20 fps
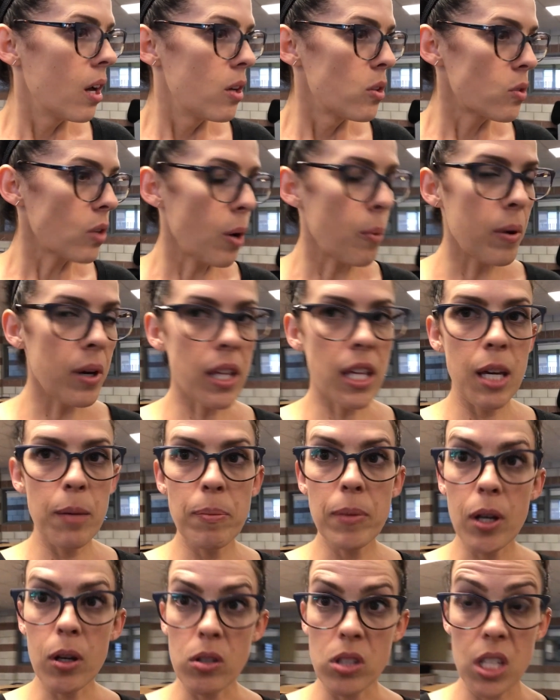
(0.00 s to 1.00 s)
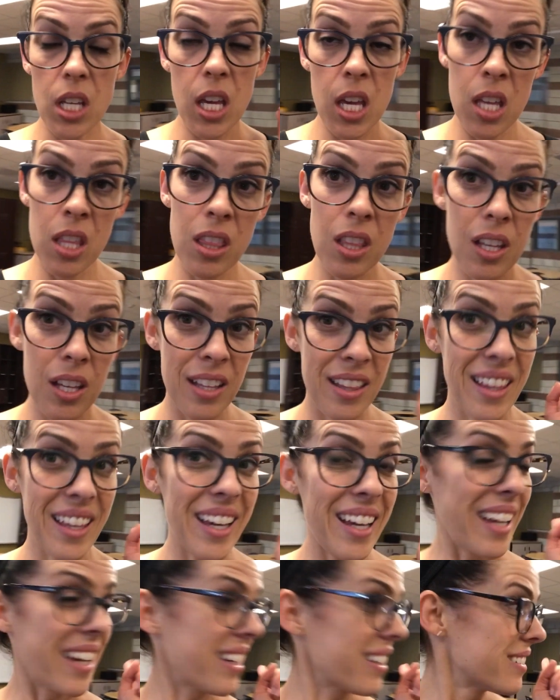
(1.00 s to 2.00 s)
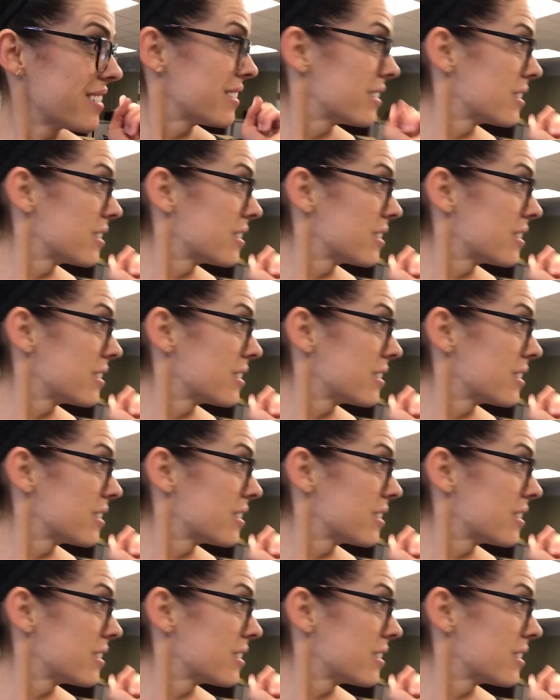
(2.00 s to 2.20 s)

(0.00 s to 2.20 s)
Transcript: So I want to keep those in the, like,